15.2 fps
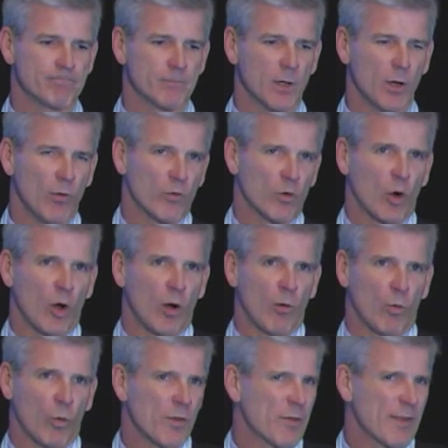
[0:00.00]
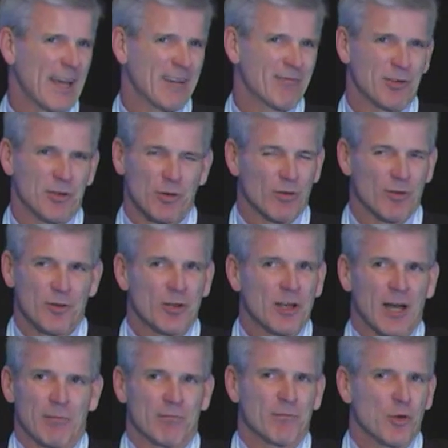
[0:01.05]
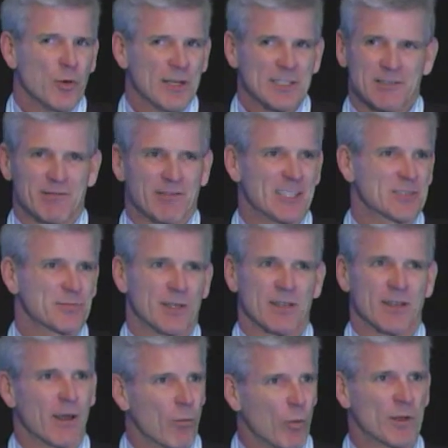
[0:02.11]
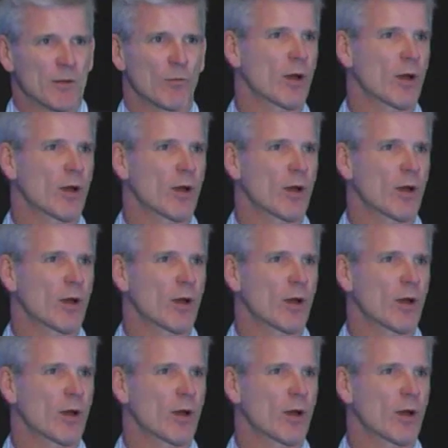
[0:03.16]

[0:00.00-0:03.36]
Overall, with that, you'll come U.S. investment, and with it will